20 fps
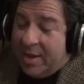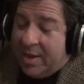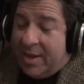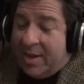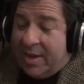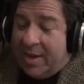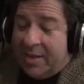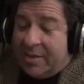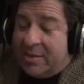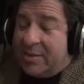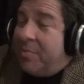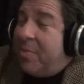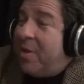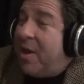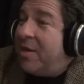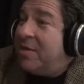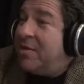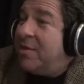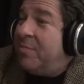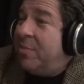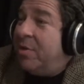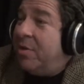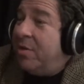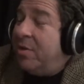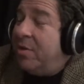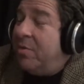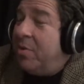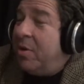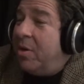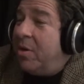It's a
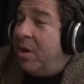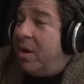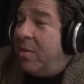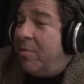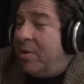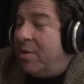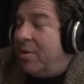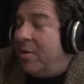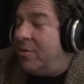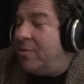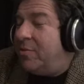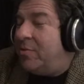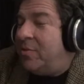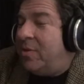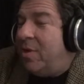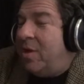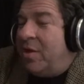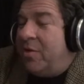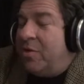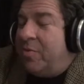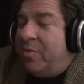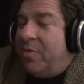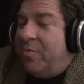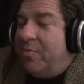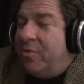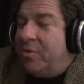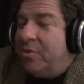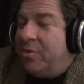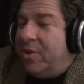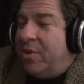possibility, but I mean, that's other
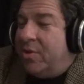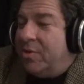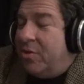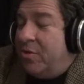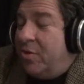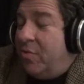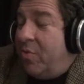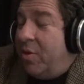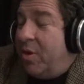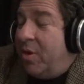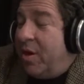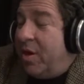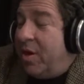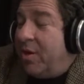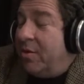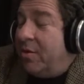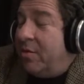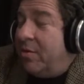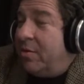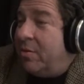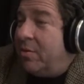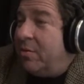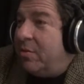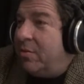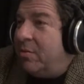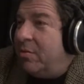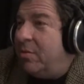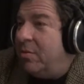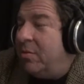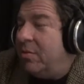people would say that's a good way to handle
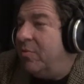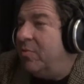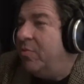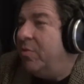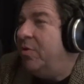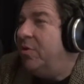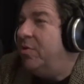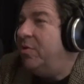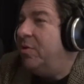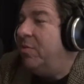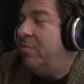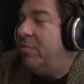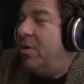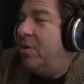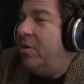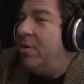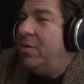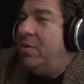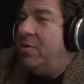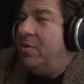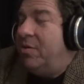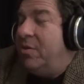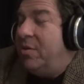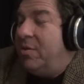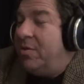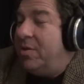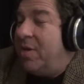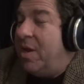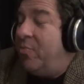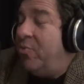the release in the media and
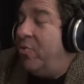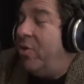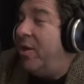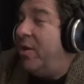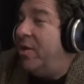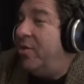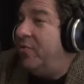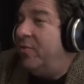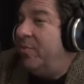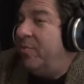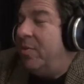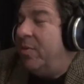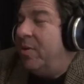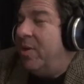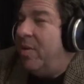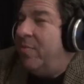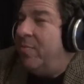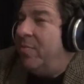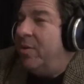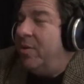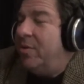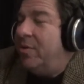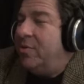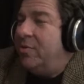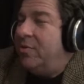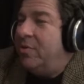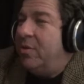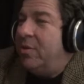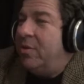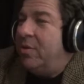stop riots from happening in the city.